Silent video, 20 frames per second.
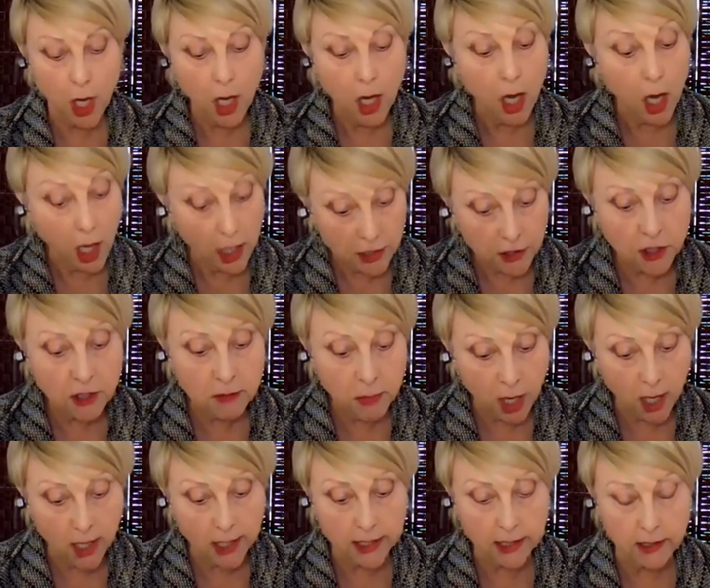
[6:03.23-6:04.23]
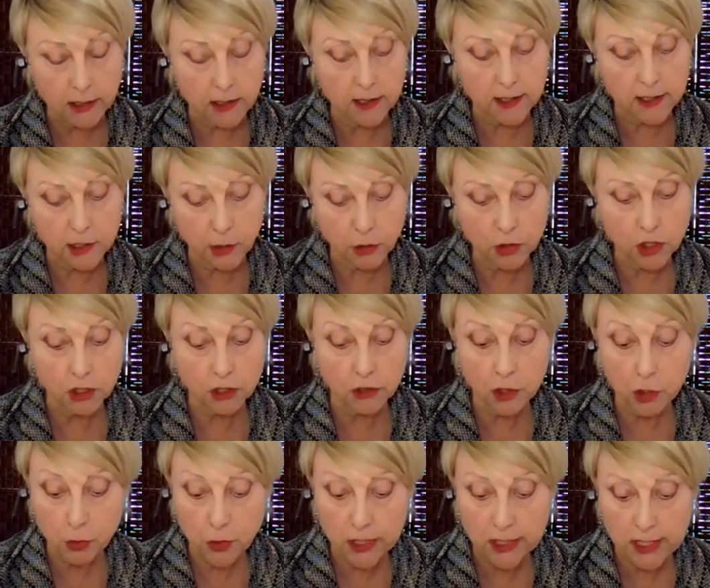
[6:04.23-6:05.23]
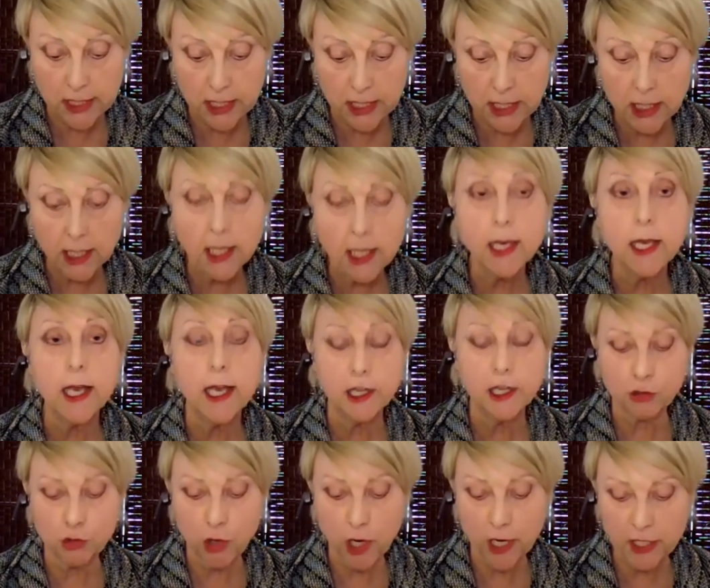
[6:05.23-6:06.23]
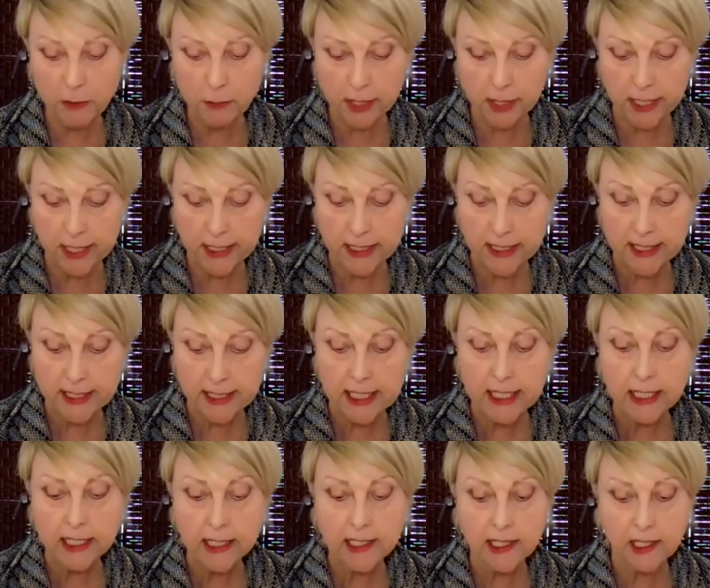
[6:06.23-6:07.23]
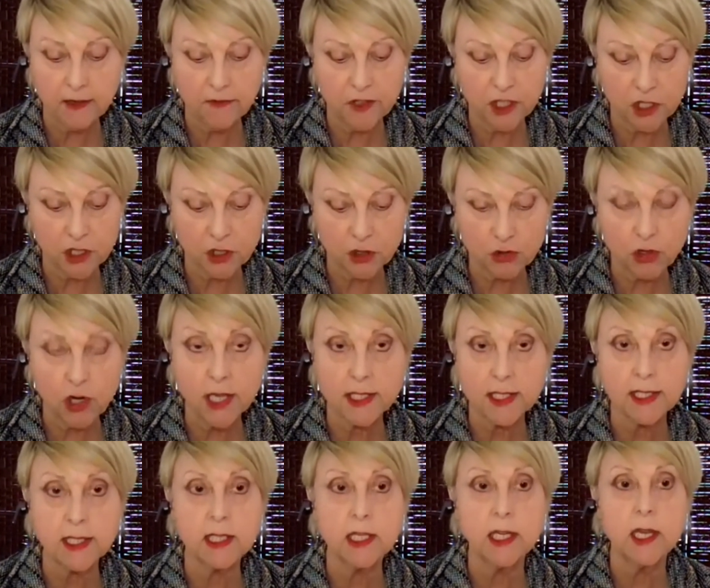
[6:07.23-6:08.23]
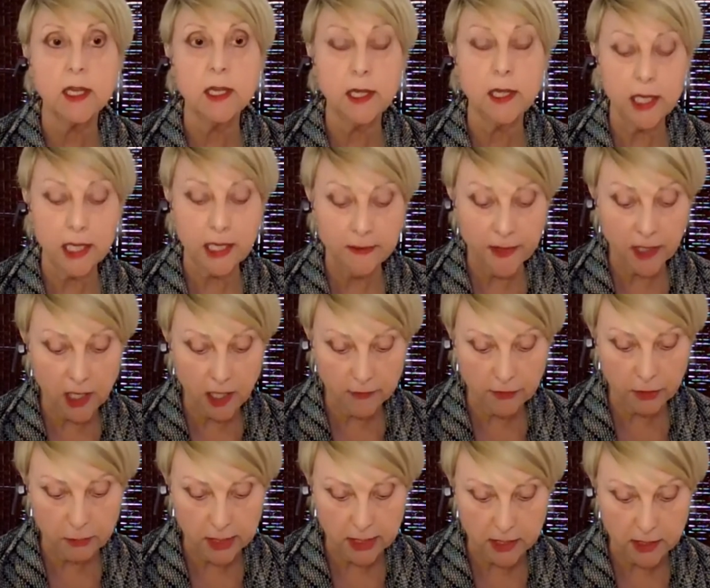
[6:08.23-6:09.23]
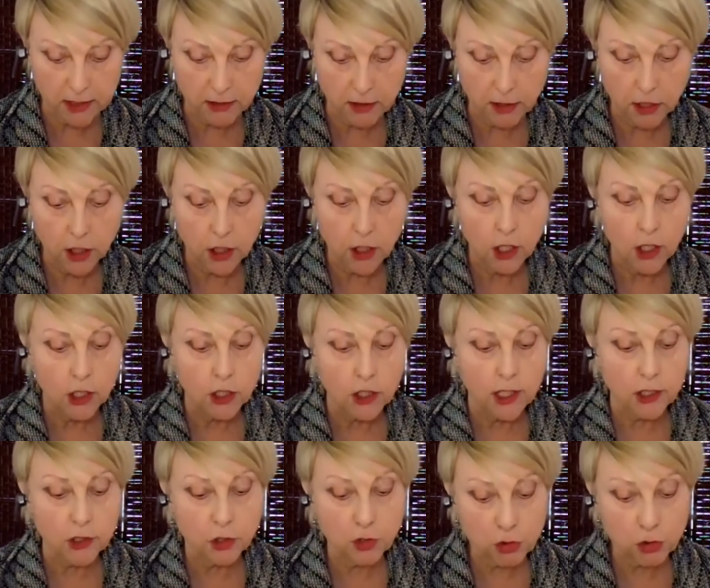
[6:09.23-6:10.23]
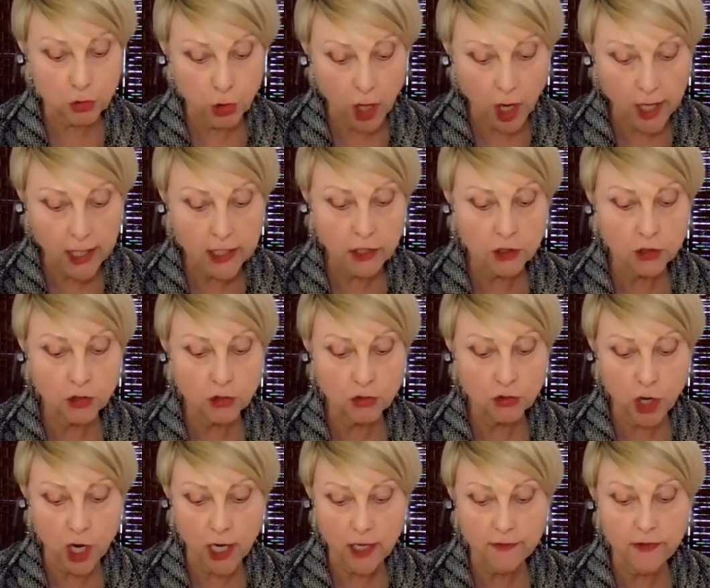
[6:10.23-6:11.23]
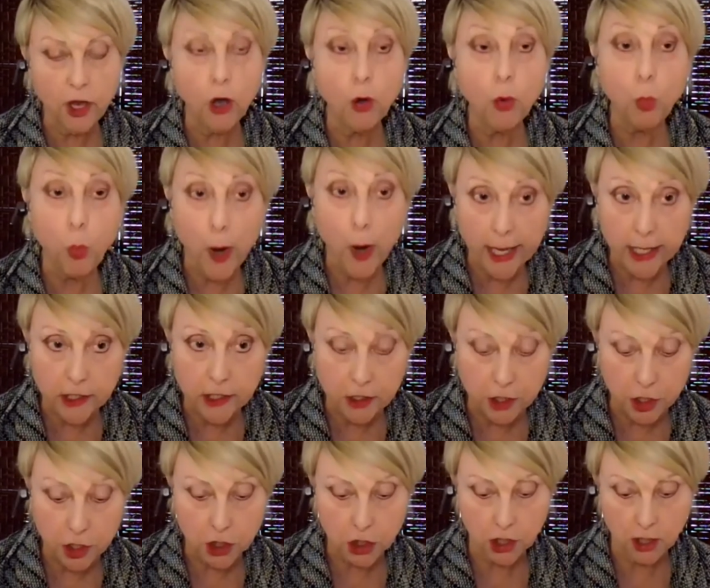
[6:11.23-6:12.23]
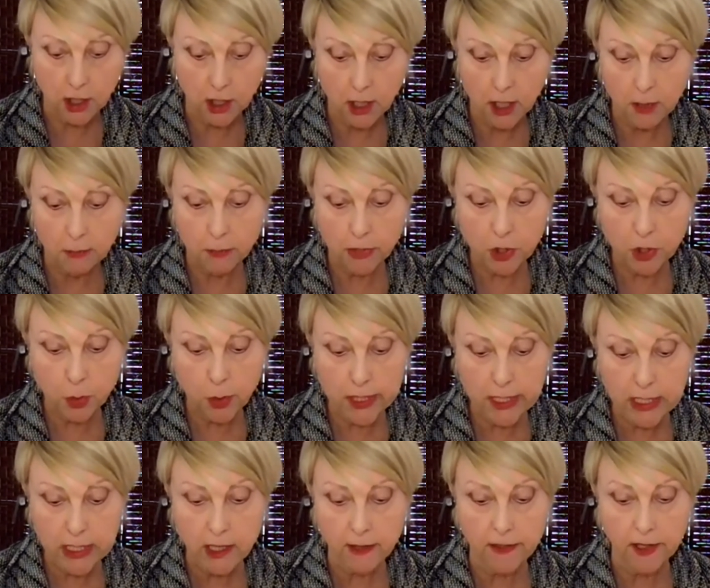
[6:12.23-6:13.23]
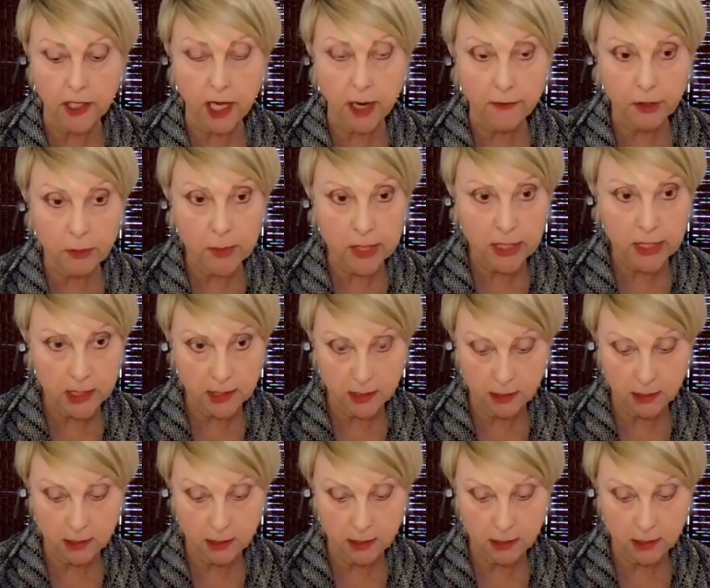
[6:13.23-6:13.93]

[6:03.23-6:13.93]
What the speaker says: undermine social unity and try to plant seeds of distrust in the government, to try to drive a wedge between the government